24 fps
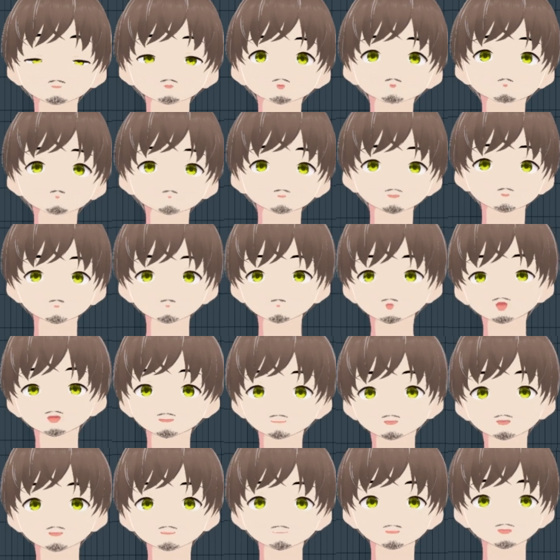when you watch
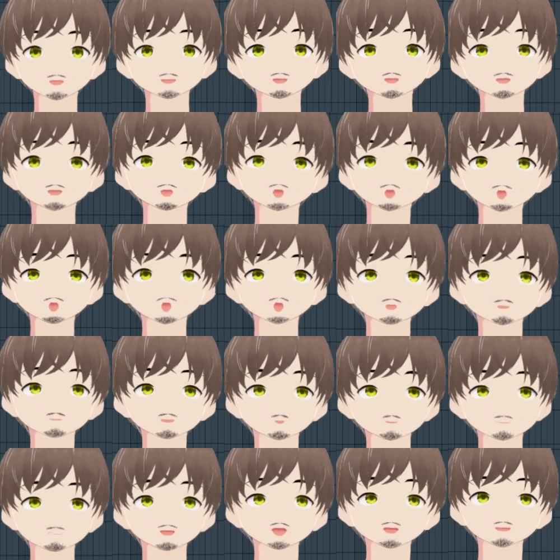this video, your
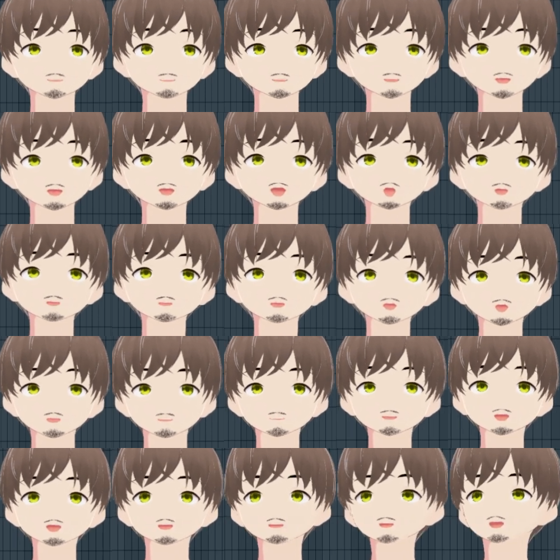song's gonna go from
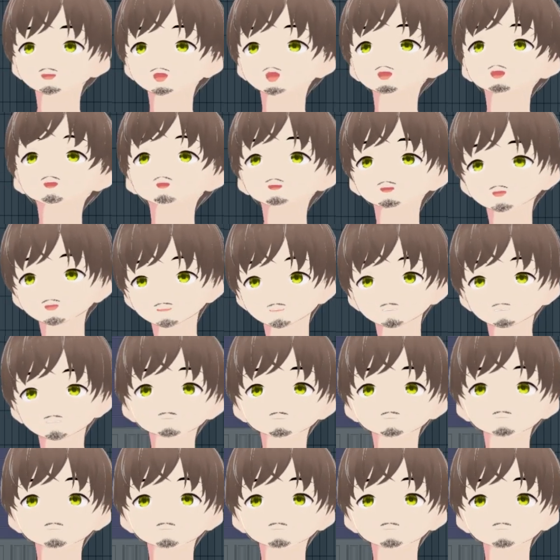sounding like this.